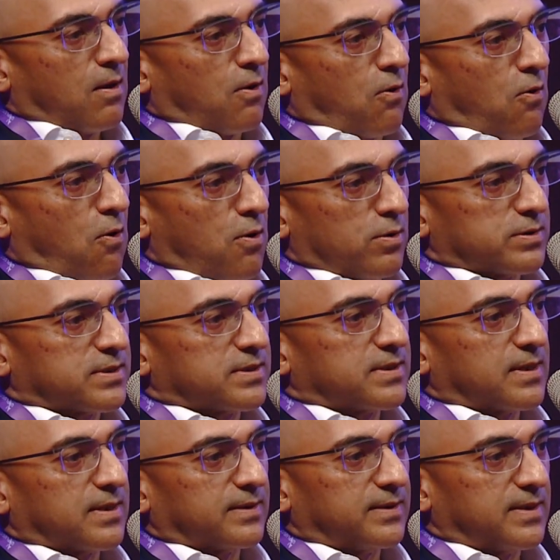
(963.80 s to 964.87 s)
cost
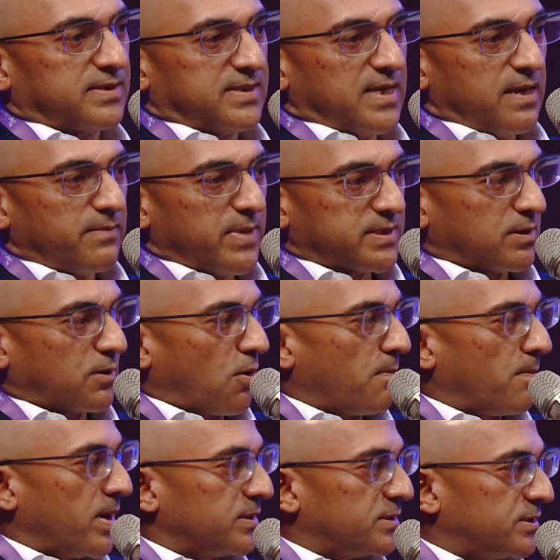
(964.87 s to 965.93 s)
the same as a
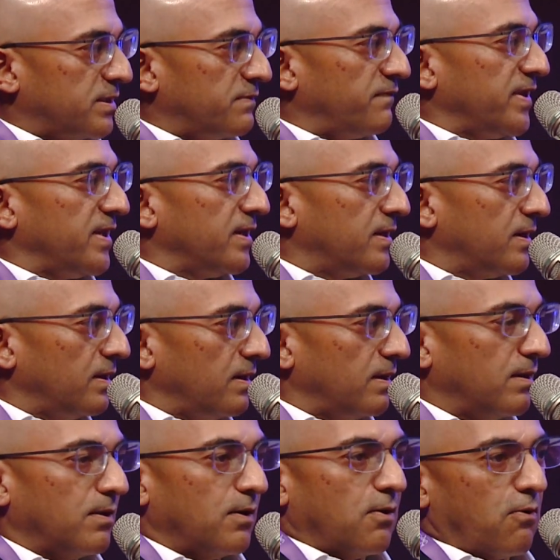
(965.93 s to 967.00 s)
combustion vehicle,
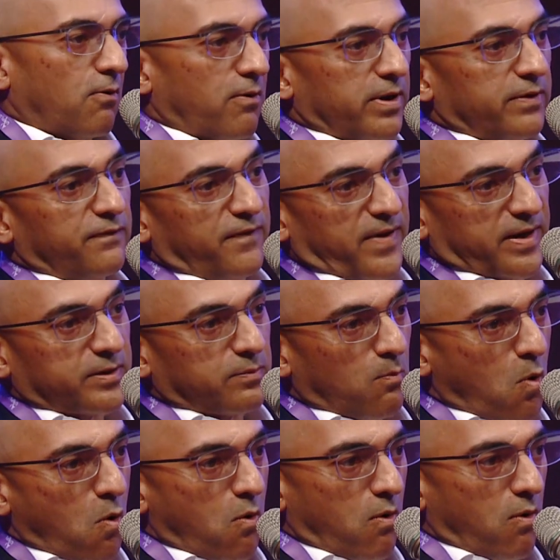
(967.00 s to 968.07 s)
or in fact
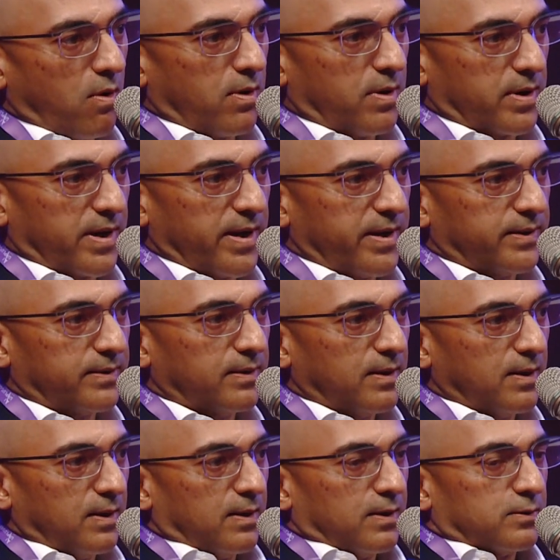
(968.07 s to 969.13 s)
more, right?
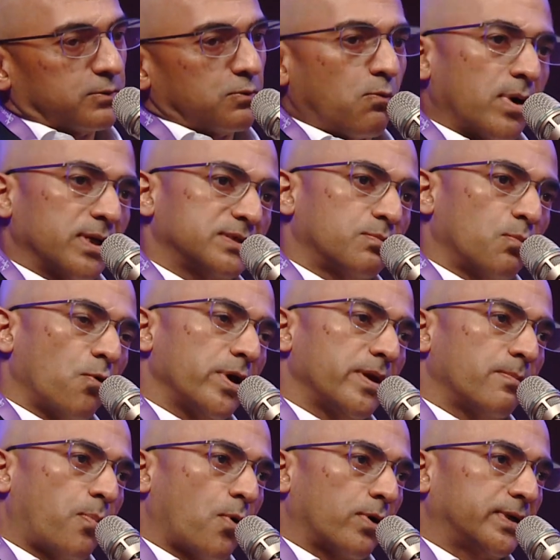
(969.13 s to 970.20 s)
So what's more
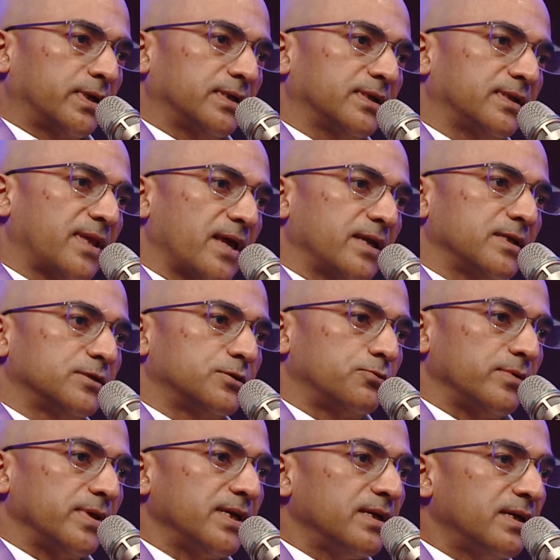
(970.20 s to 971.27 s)
important then is to
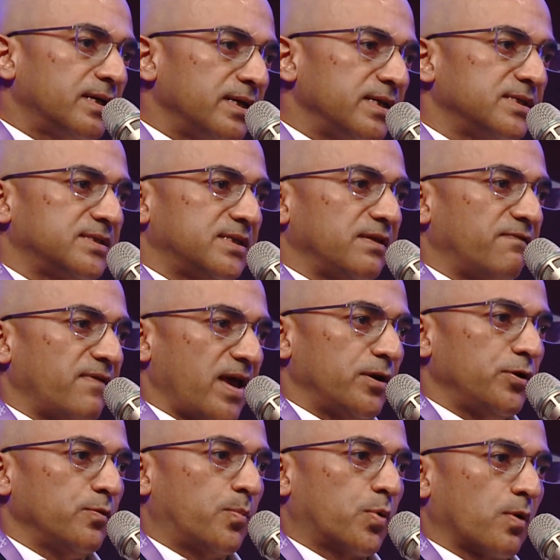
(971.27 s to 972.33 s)
increase the
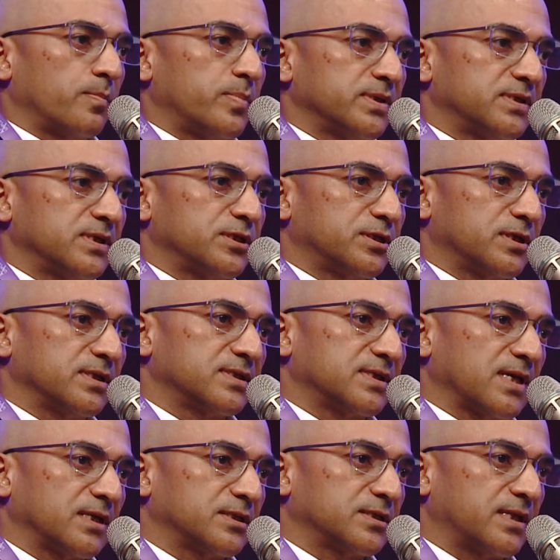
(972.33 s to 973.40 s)
value proposition
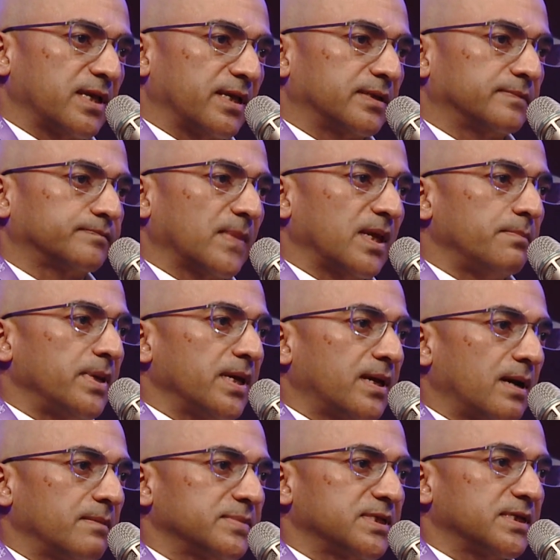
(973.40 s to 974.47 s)
such that it
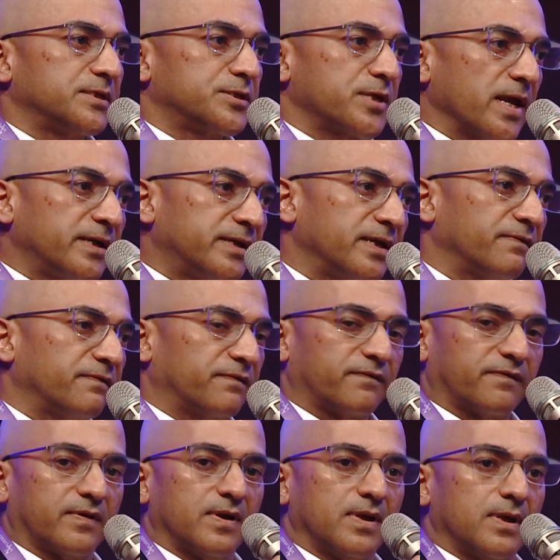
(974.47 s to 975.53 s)
becomes attractive
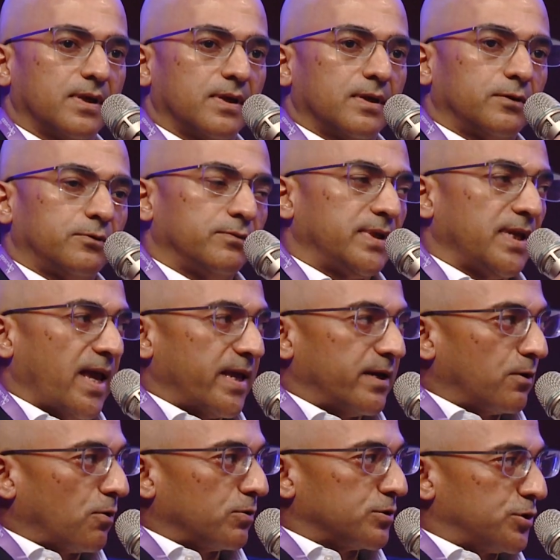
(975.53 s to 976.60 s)
to the
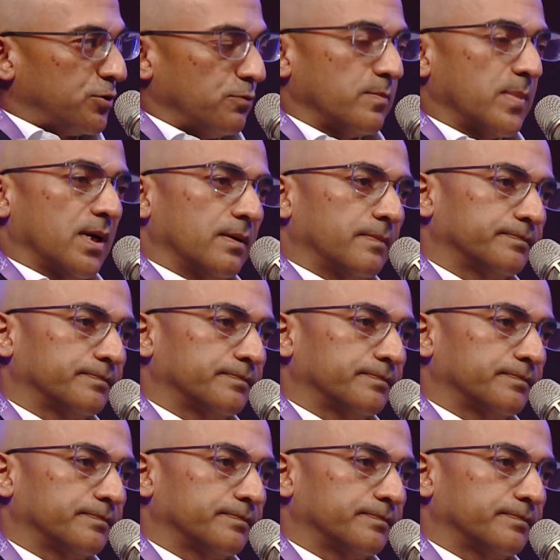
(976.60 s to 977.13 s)
end consumer.